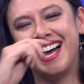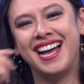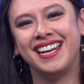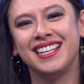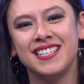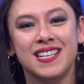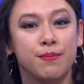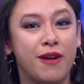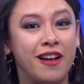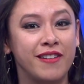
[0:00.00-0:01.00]
Audience, is
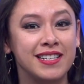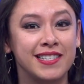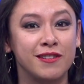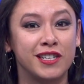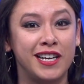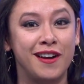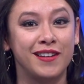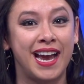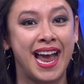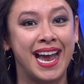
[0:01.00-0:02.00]
brown rice sushi
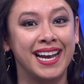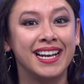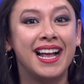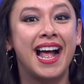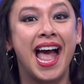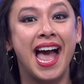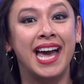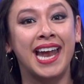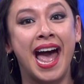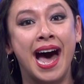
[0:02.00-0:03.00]
okay?
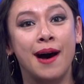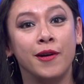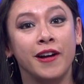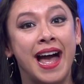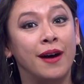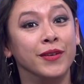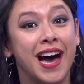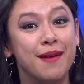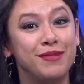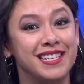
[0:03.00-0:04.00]
and how or how
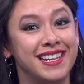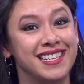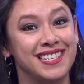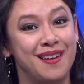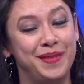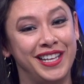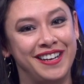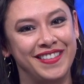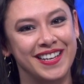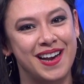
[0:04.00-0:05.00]
not, please let us know
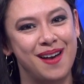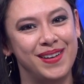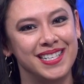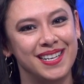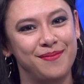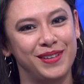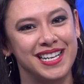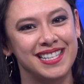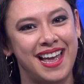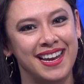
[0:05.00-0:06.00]
below in the comments and
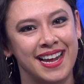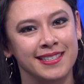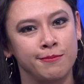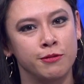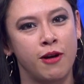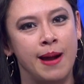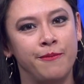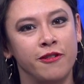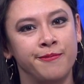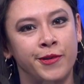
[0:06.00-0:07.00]
please like and subscribe
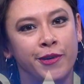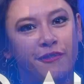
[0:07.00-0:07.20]
for more